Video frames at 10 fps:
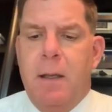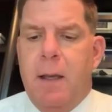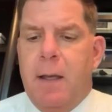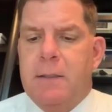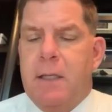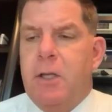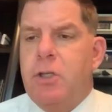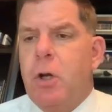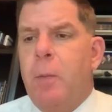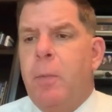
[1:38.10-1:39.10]
Senator
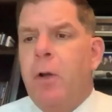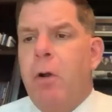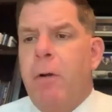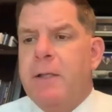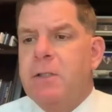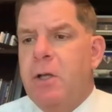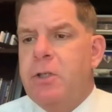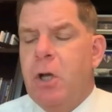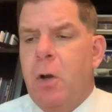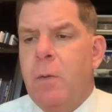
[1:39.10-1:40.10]
Joe Boncore, I saw
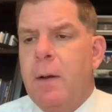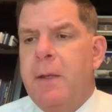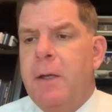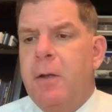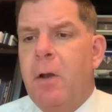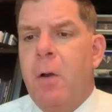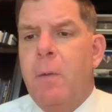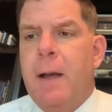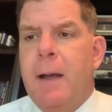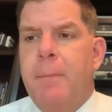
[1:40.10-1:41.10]
Joe a minute ago.
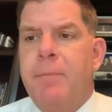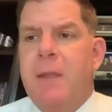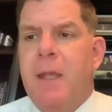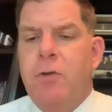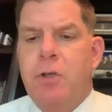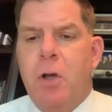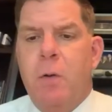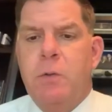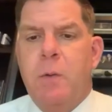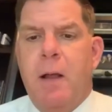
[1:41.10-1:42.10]
Thank you, Joe,
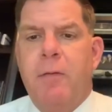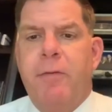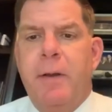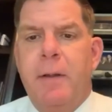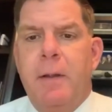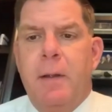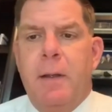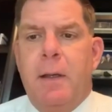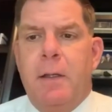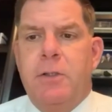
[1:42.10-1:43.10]
as well. For
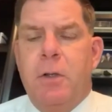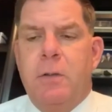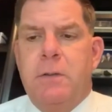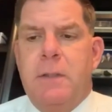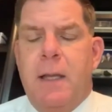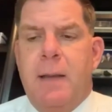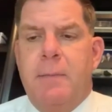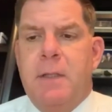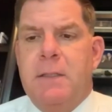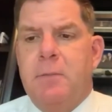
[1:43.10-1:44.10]
Joe's done
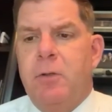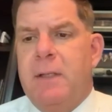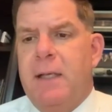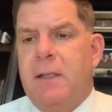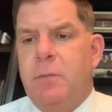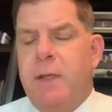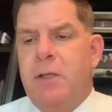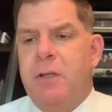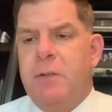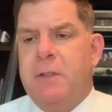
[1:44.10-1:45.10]
some good things. We had a
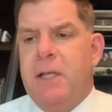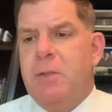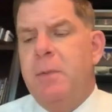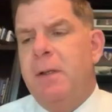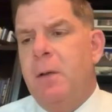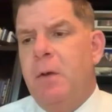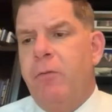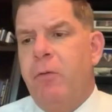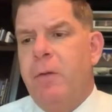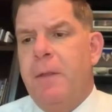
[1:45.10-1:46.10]
transportation bill that went
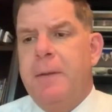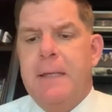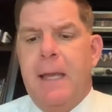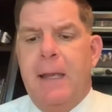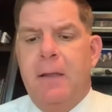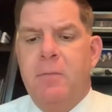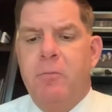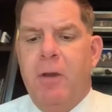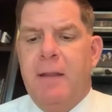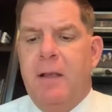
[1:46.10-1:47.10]
through the other day, and some
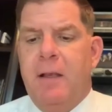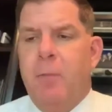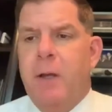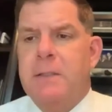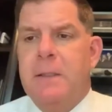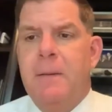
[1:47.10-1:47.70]
great things for Boston.